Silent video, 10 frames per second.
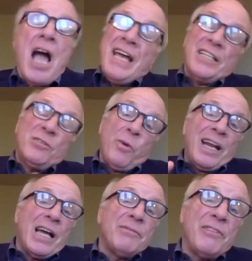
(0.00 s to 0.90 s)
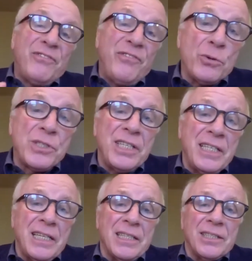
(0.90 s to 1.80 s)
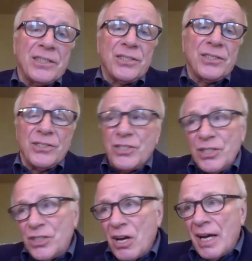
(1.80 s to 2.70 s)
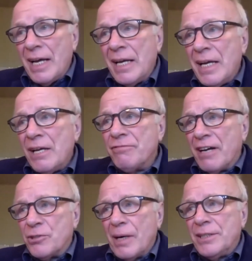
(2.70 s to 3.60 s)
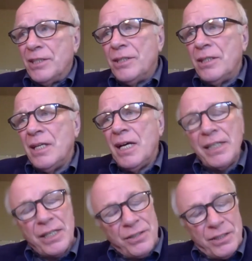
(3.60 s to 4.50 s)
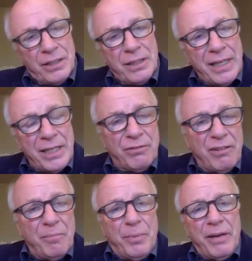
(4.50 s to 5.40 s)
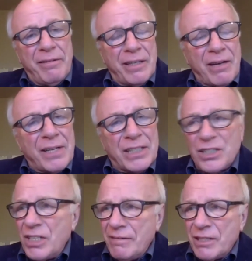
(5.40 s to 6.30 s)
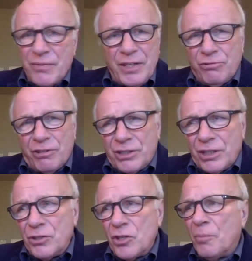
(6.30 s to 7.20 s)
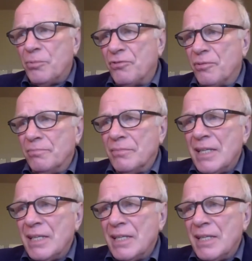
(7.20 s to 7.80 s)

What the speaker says: It's well over 40 years since I graduated, and in the interim period, I've had a series of interesting jobs, from